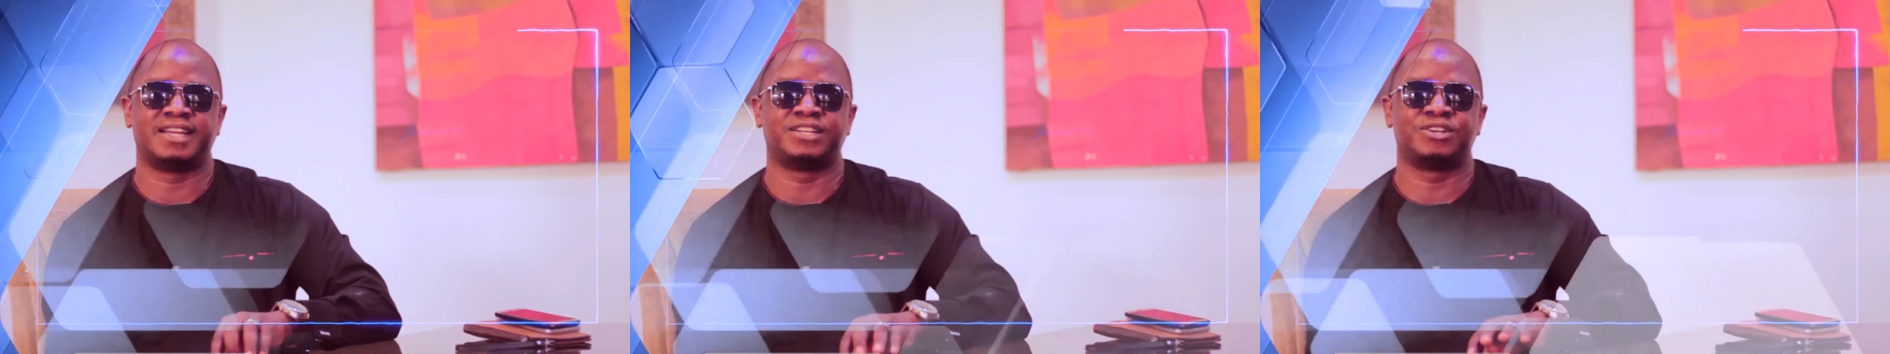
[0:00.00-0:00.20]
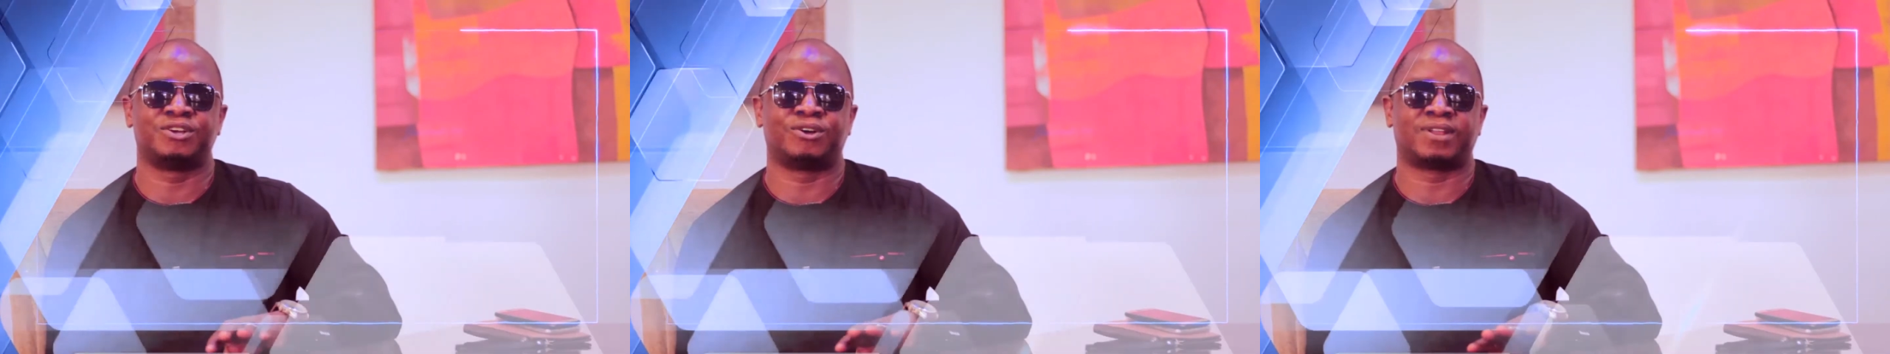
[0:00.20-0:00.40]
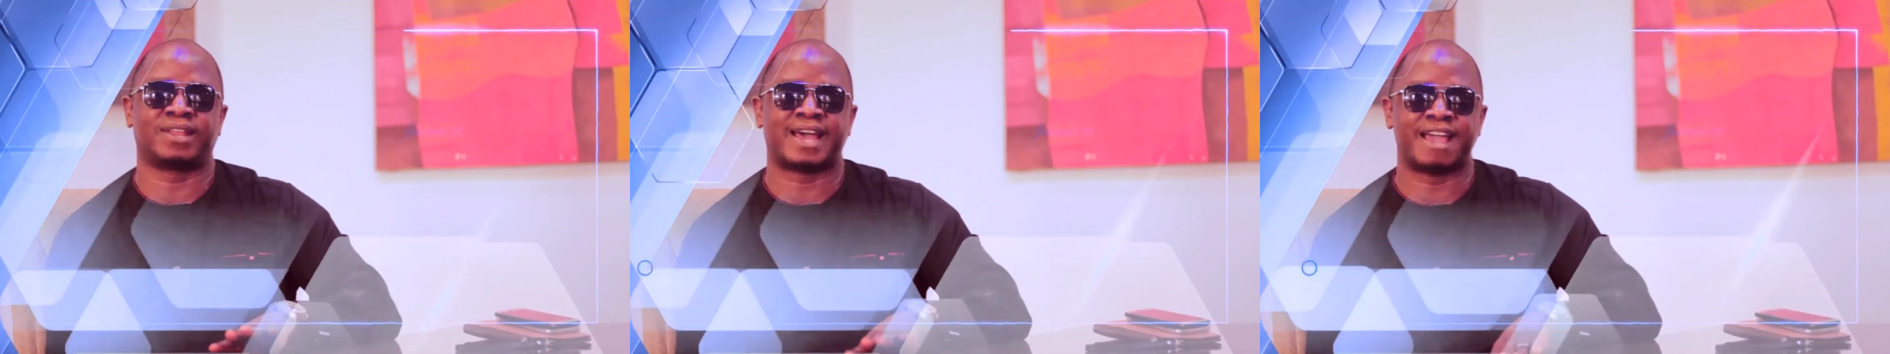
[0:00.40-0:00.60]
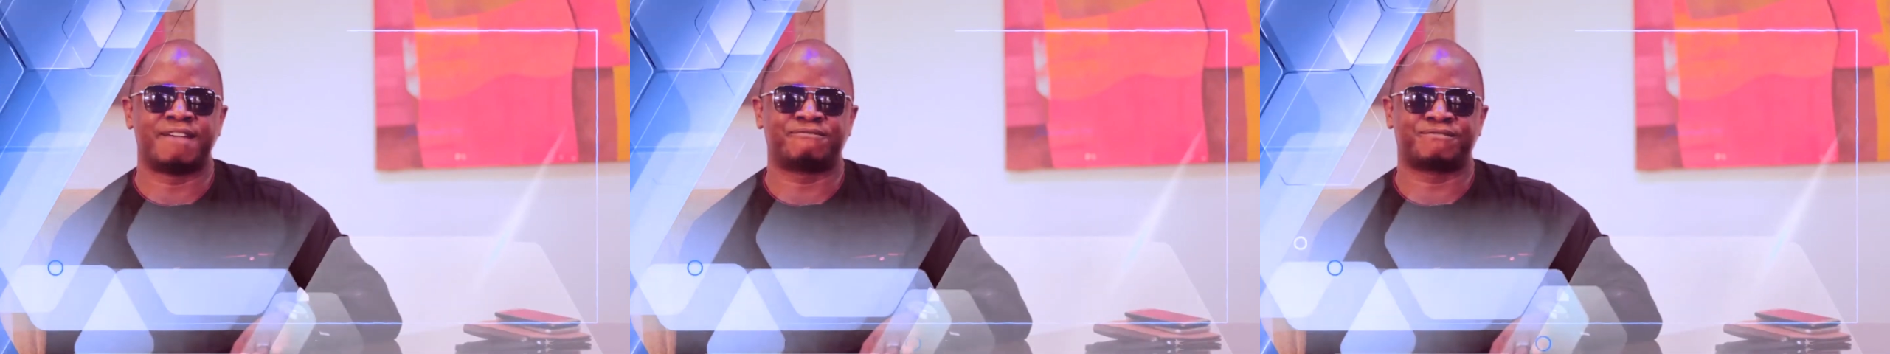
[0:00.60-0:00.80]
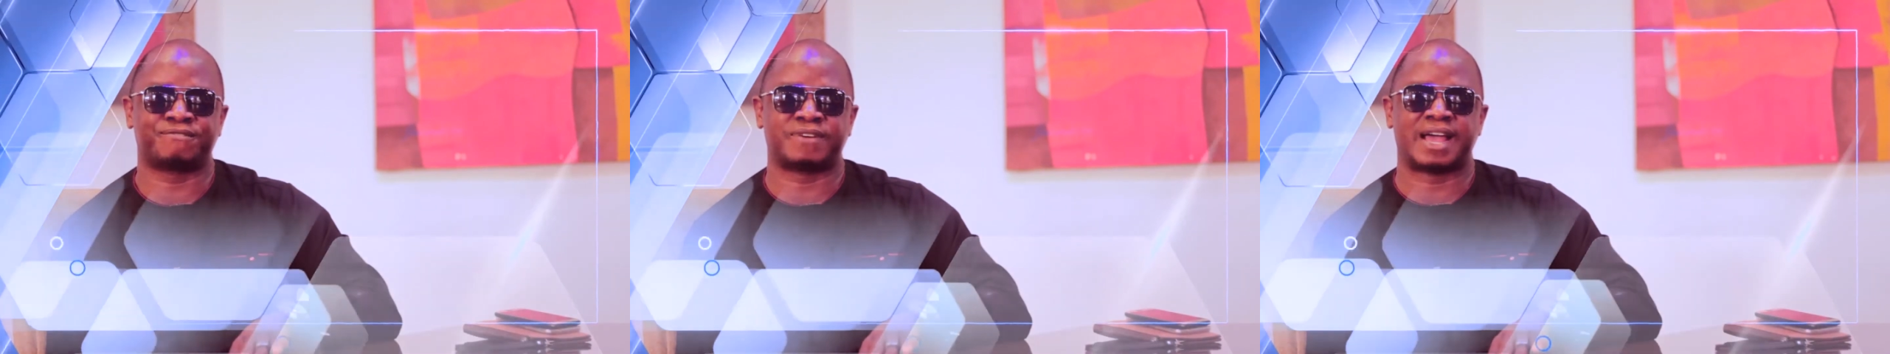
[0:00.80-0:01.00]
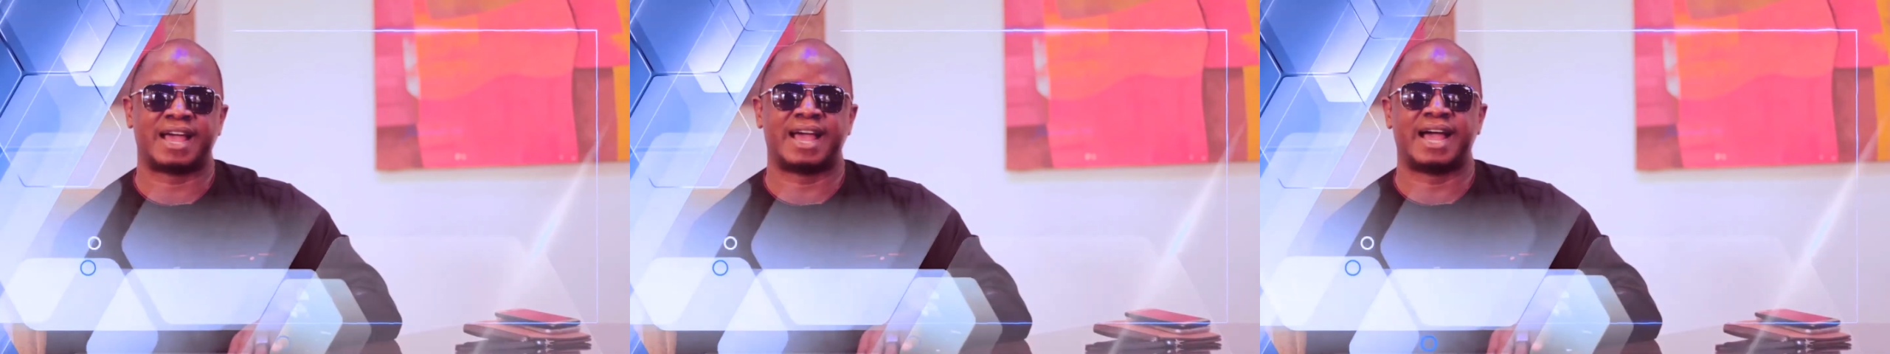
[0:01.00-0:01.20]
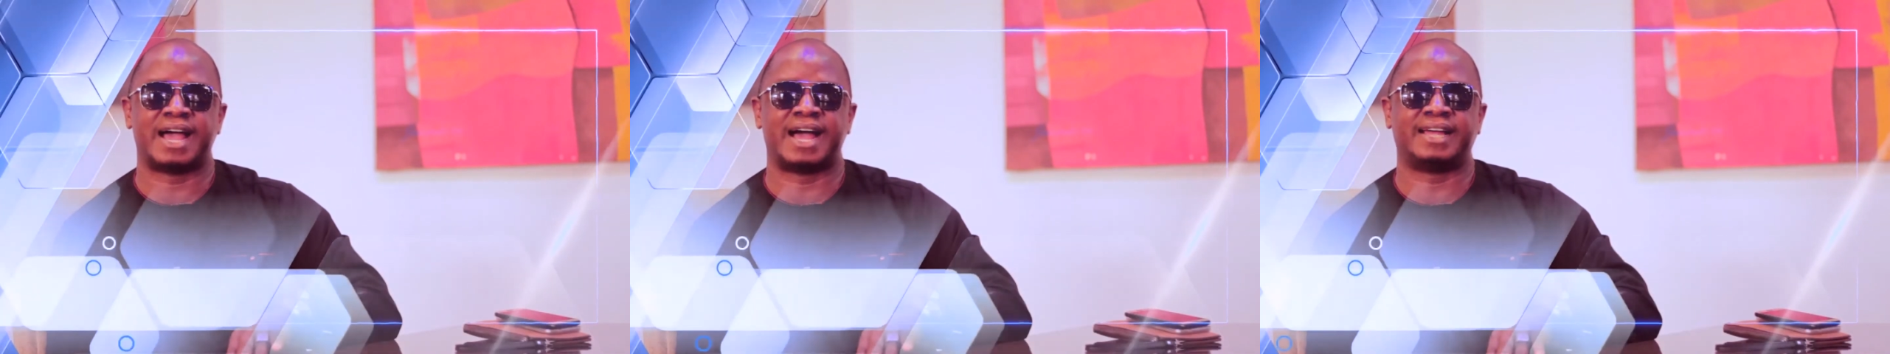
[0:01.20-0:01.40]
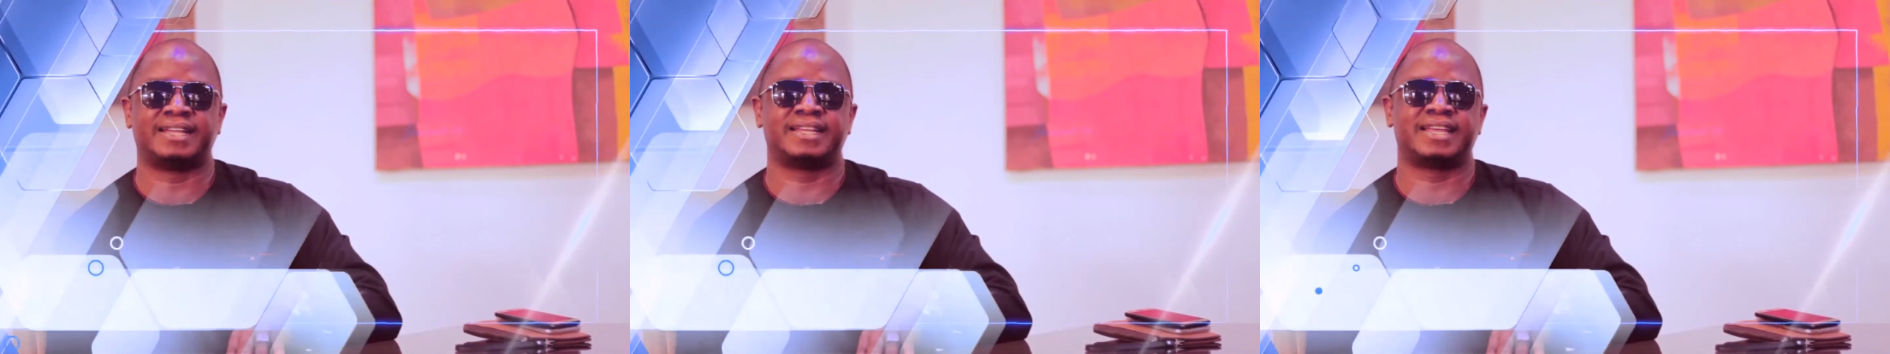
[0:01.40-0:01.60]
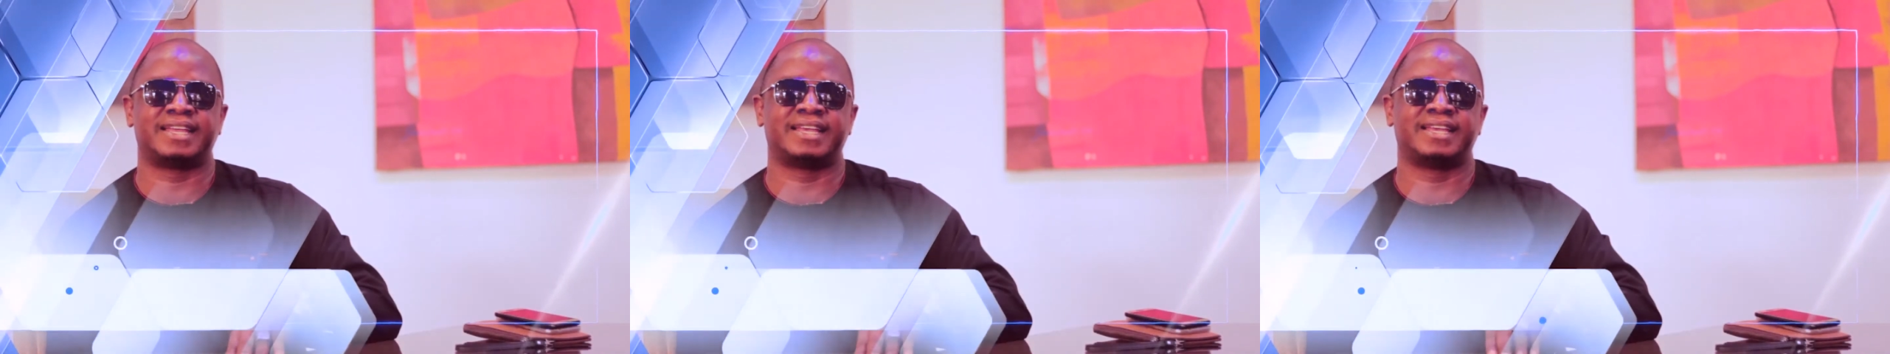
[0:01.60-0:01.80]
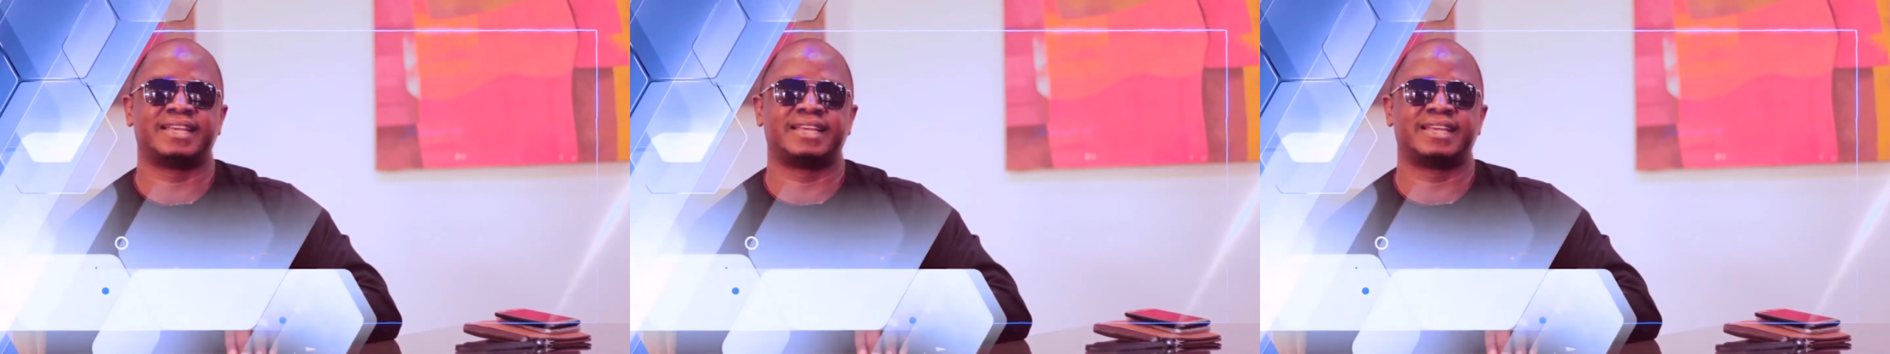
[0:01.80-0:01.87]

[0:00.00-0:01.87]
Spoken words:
in your life and